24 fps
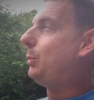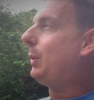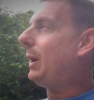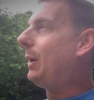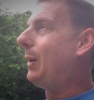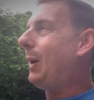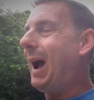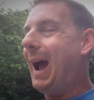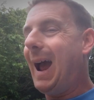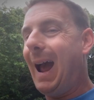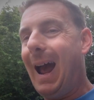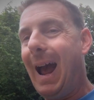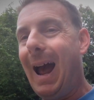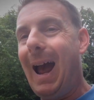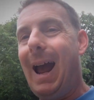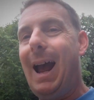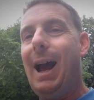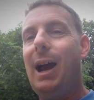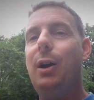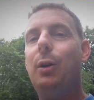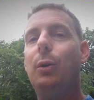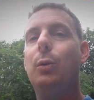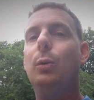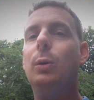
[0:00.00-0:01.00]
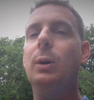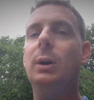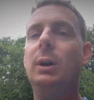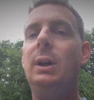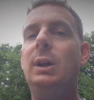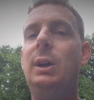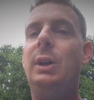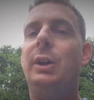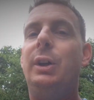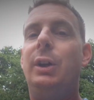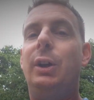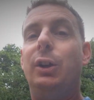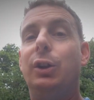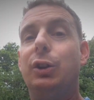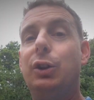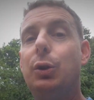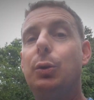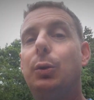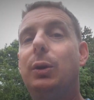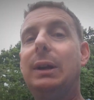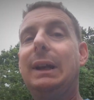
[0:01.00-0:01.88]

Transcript: about how you